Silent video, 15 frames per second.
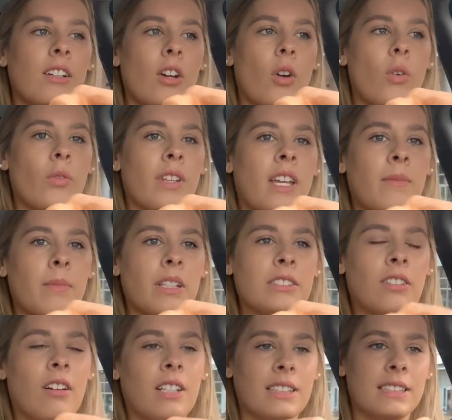only have my
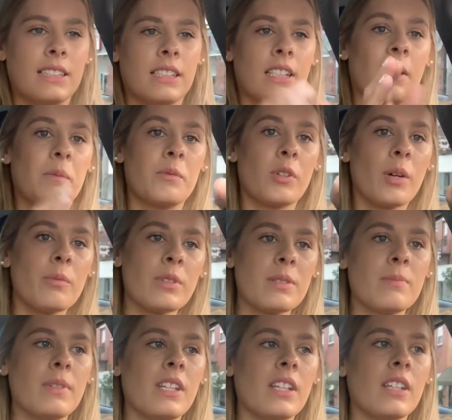dog sitting up front with
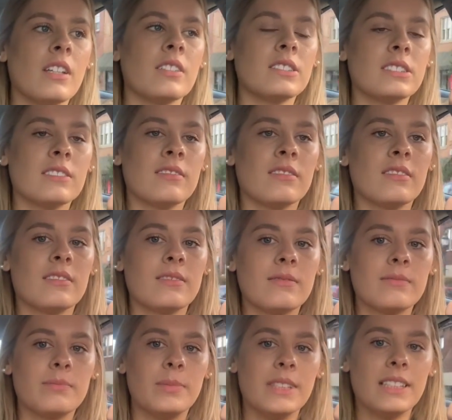me
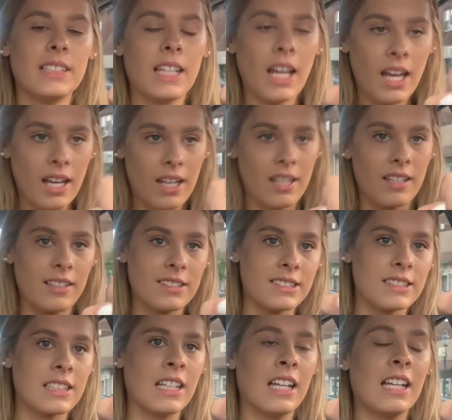
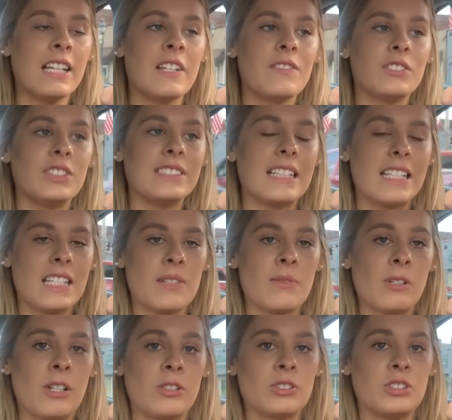because she's anywhere
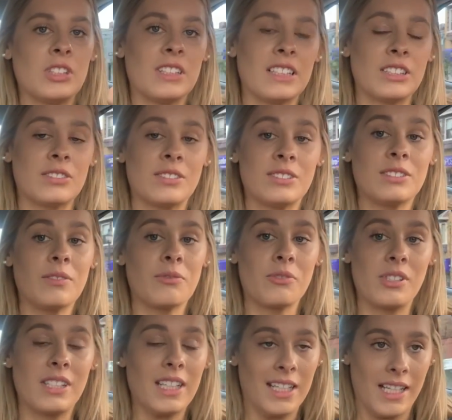else, she like starts
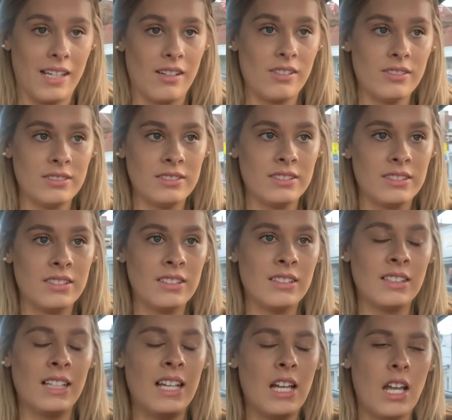freaking out.
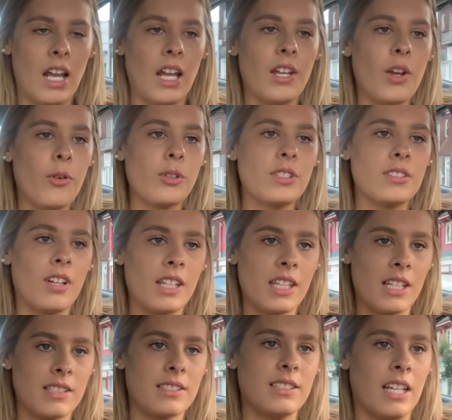I know it's not
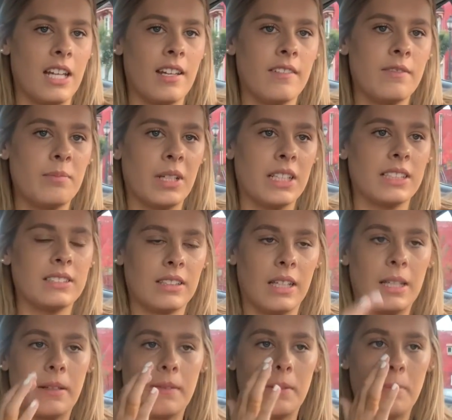that safe, but it's
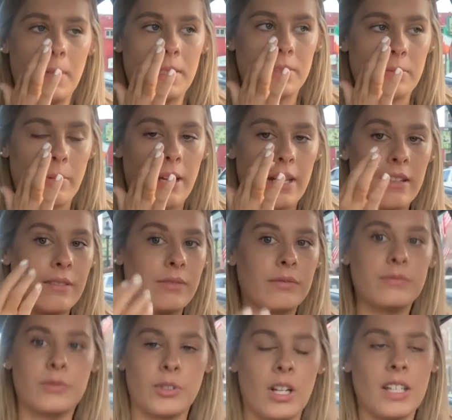like the best way
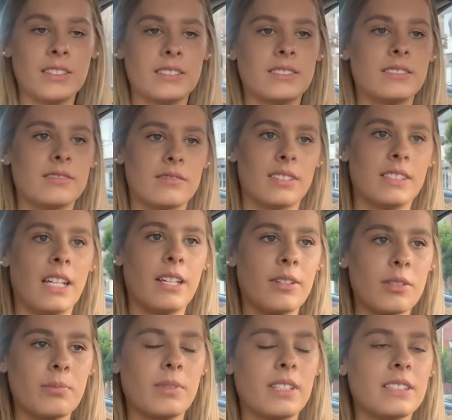for us to take
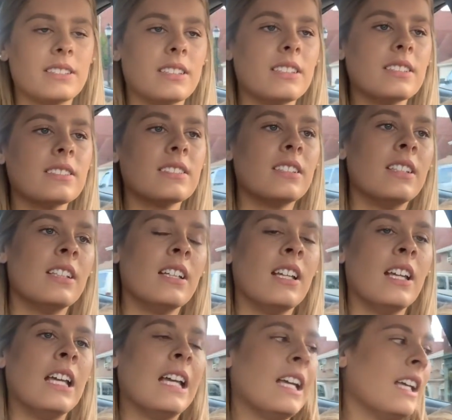her places
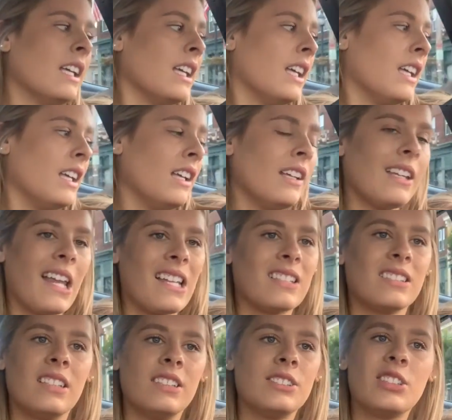
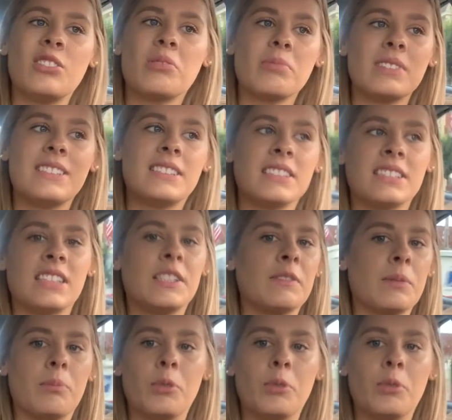and she normally doesn't even